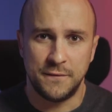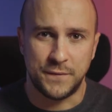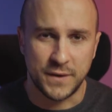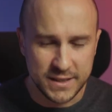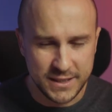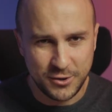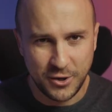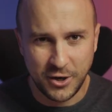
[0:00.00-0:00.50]

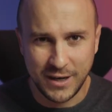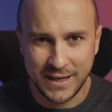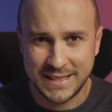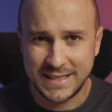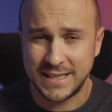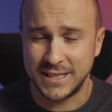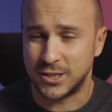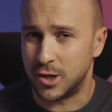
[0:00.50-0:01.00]
First on our
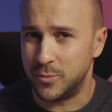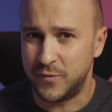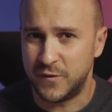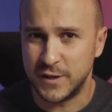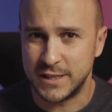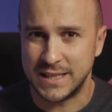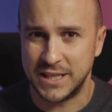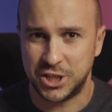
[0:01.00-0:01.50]
list is
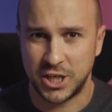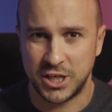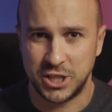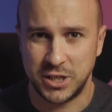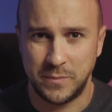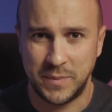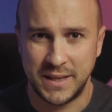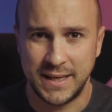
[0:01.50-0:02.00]
obviously
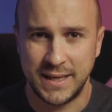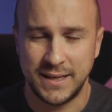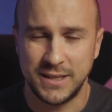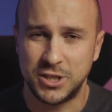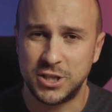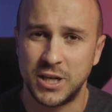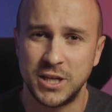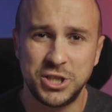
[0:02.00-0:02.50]

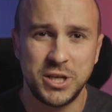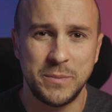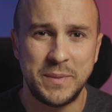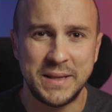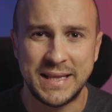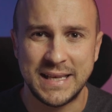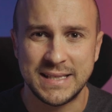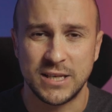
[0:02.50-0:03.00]
ChatGPT.
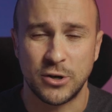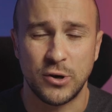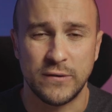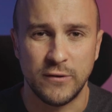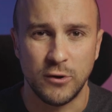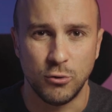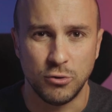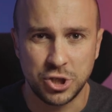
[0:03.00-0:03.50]
ChatGPT is a
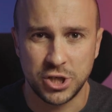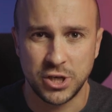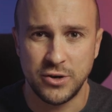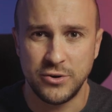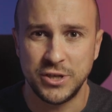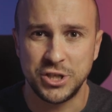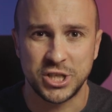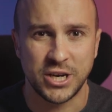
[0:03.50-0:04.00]

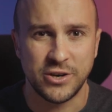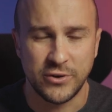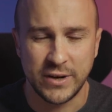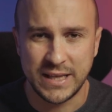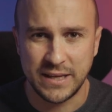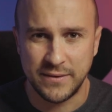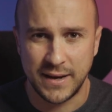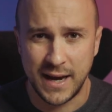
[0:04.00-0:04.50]
revolutionary
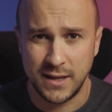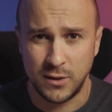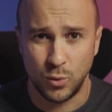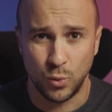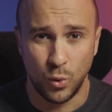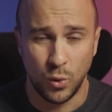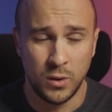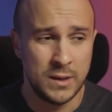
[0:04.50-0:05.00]
generative A I
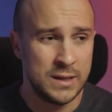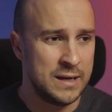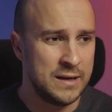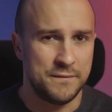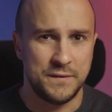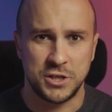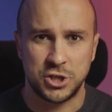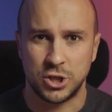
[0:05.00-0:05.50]
tool
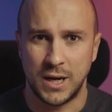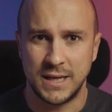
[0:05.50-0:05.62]
which